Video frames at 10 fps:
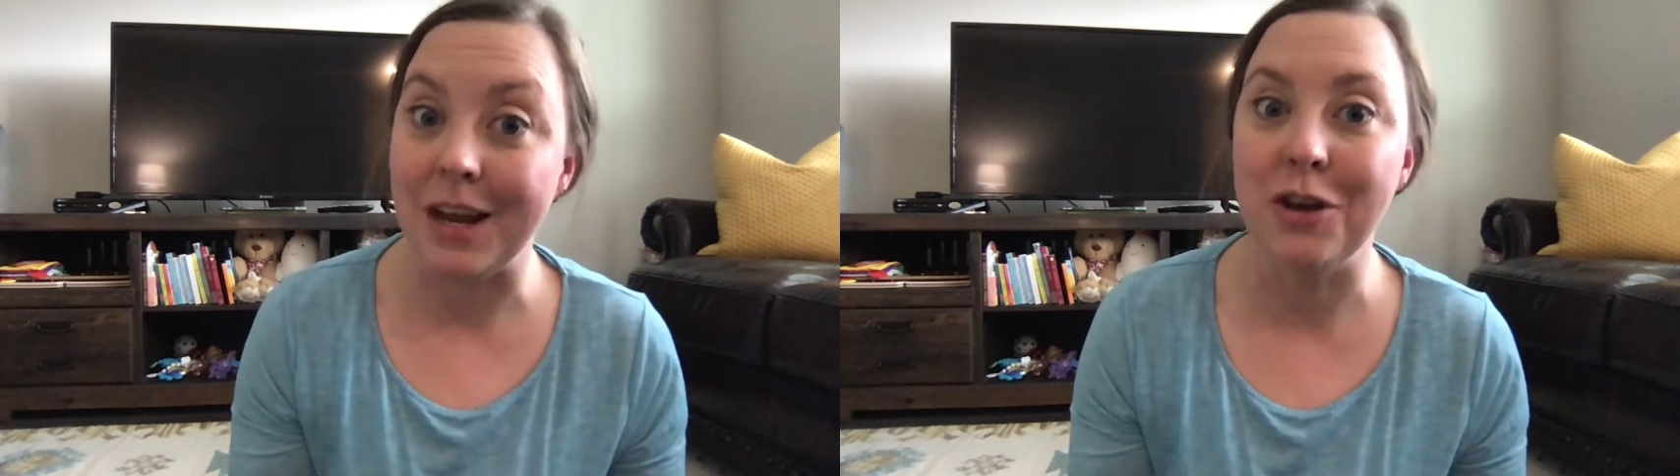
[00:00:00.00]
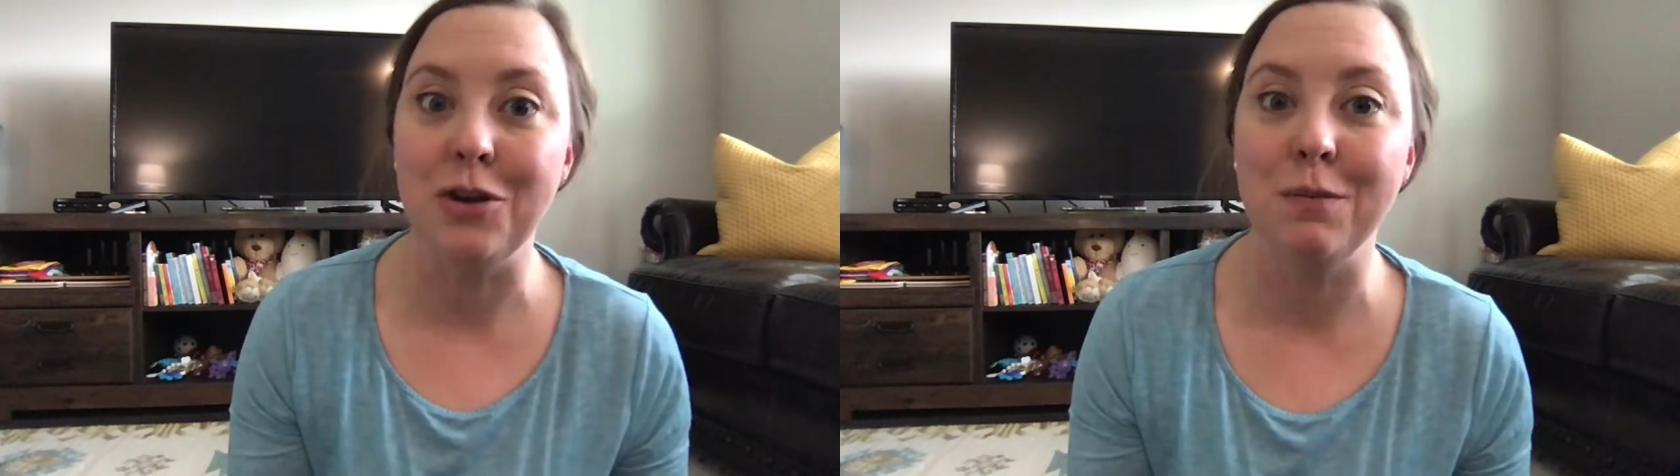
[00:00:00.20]

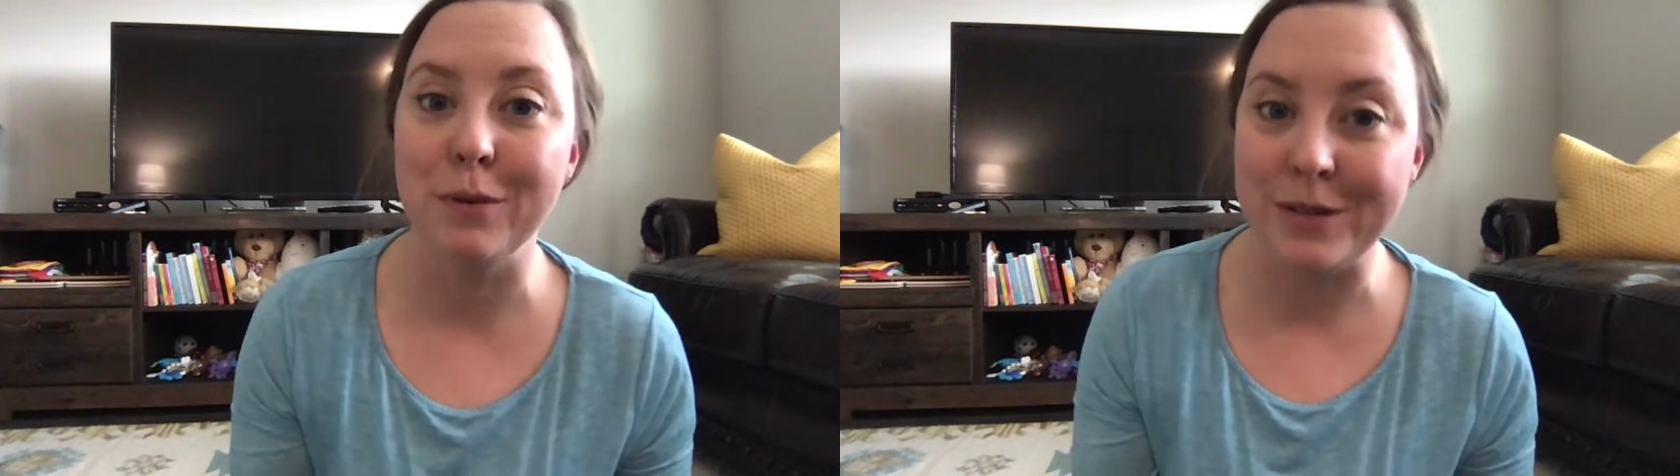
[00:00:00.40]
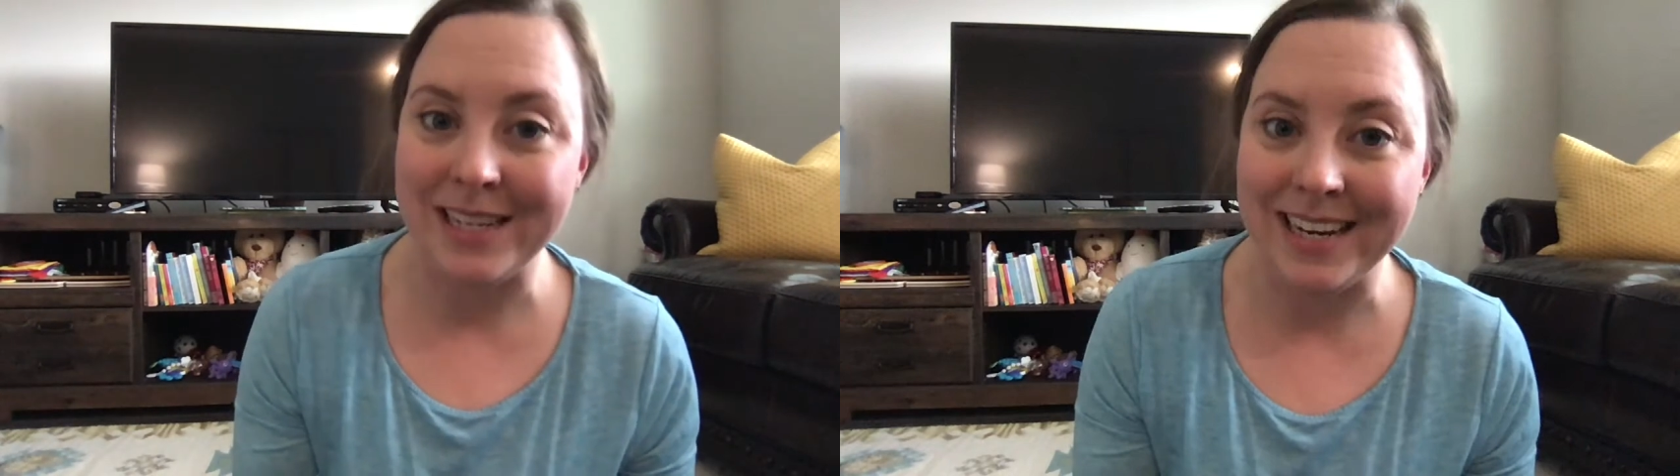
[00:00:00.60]
a new
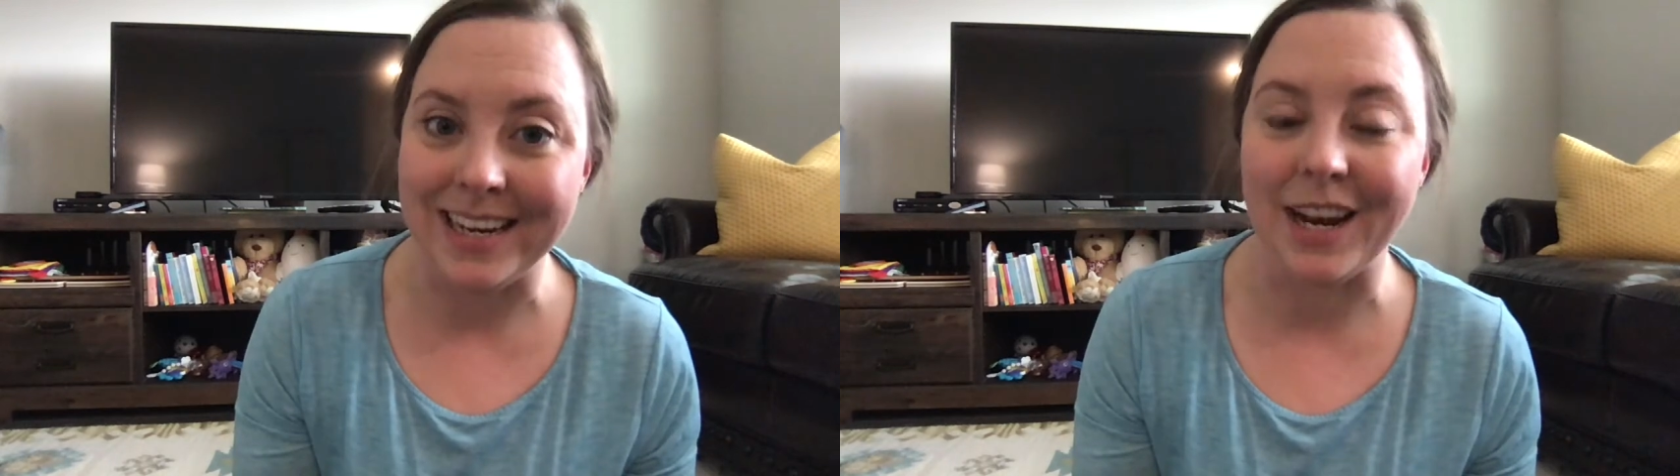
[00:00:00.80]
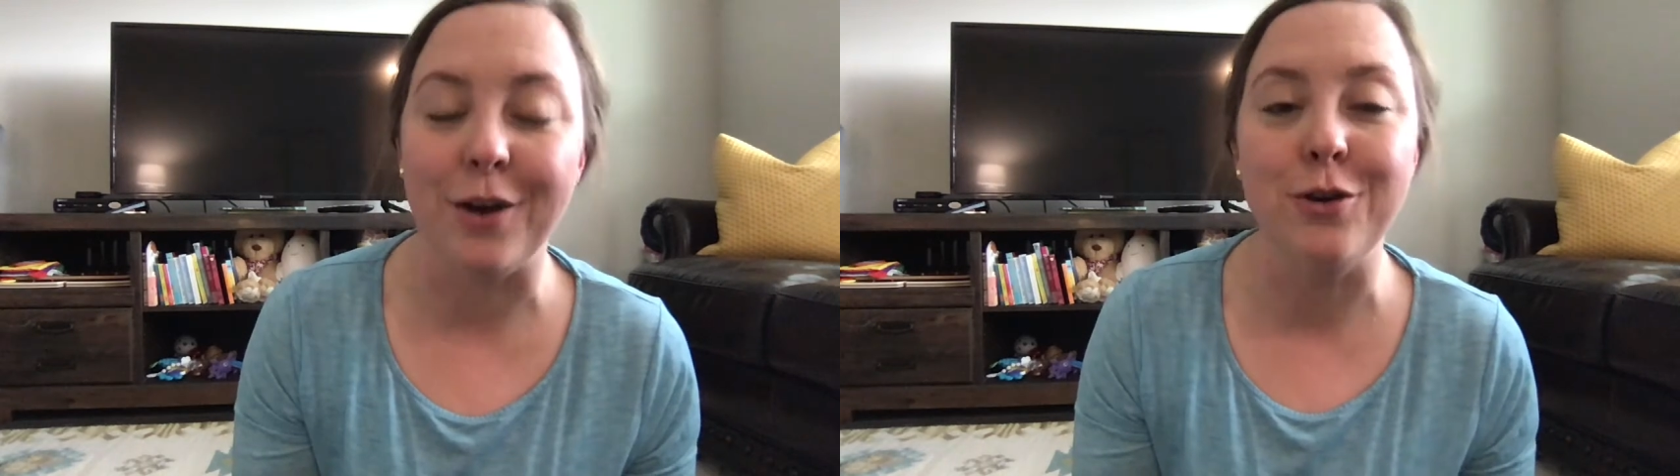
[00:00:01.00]

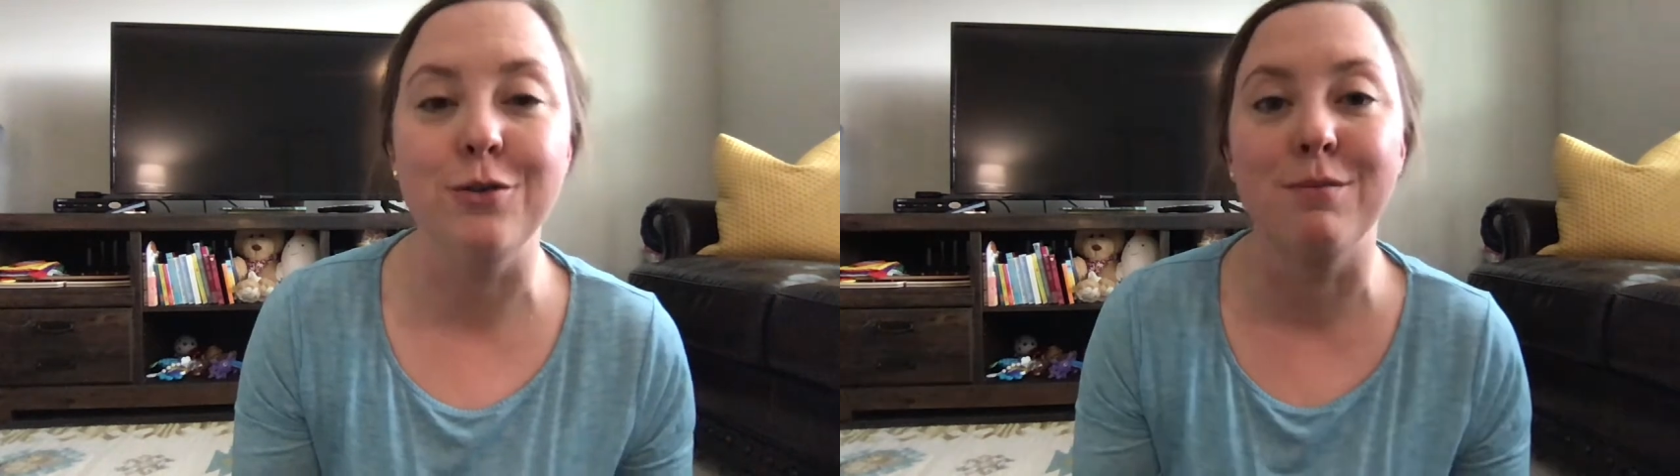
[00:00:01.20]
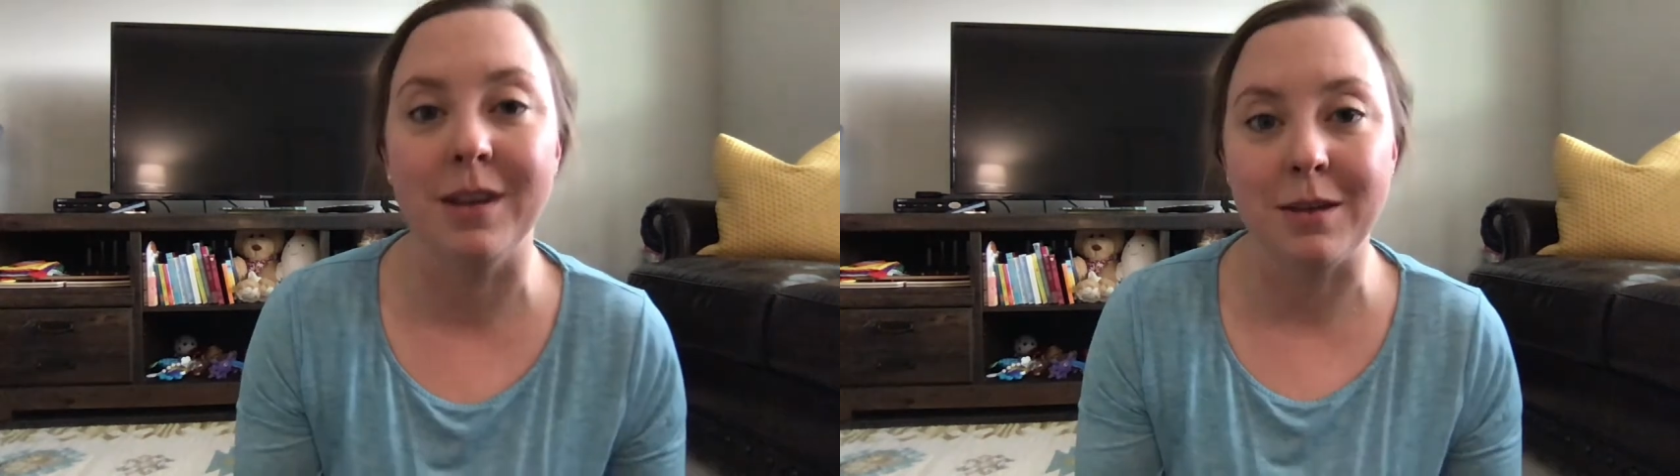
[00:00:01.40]
routine, a new
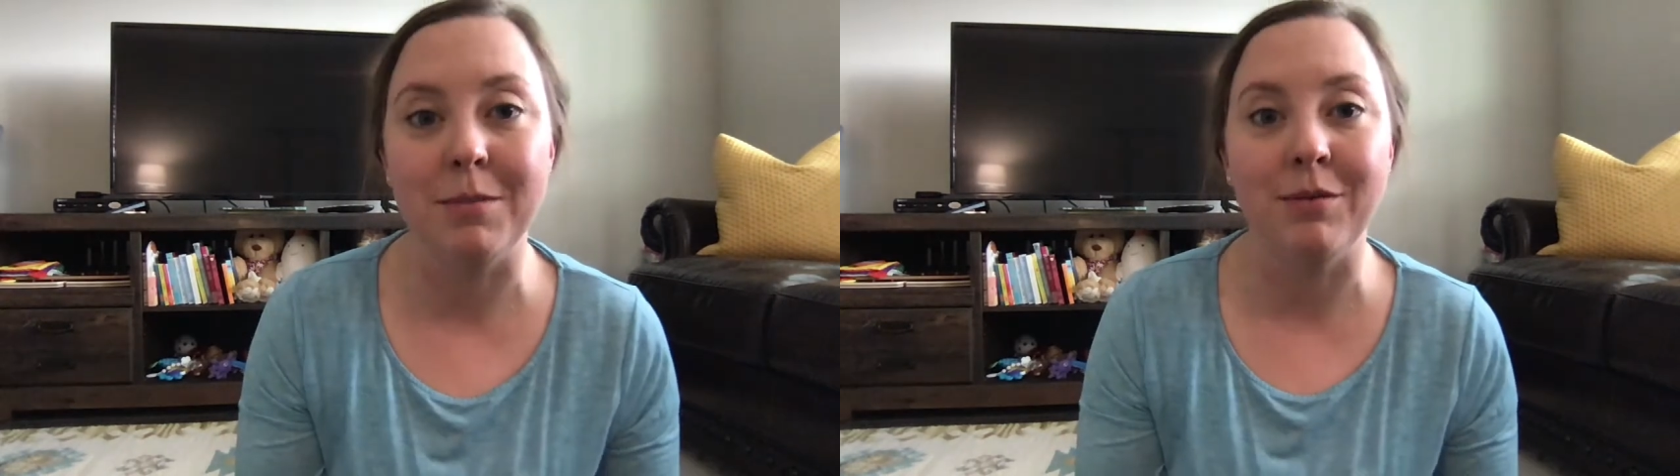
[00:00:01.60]
rhythm